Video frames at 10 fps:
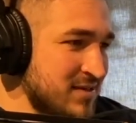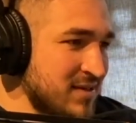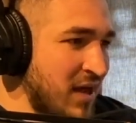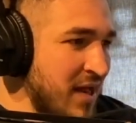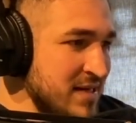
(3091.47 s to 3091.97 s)

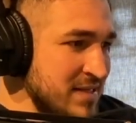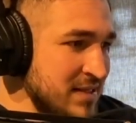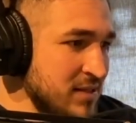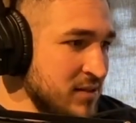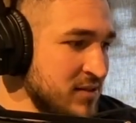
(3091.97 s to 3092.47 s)

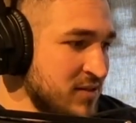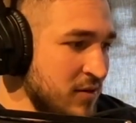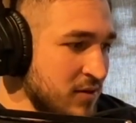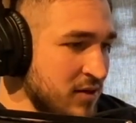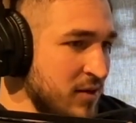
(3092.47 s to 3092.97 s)
idea
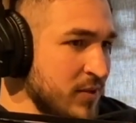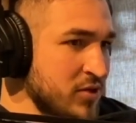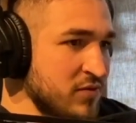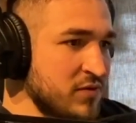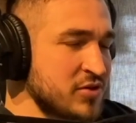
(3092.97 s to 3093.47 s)
started coming to
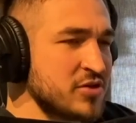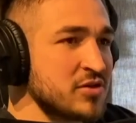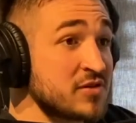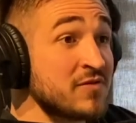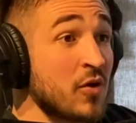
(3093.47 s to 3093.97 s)
fruition, it
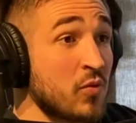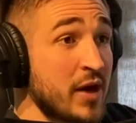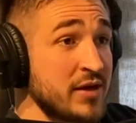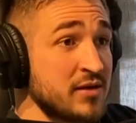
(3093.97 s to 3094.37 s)
just felt right.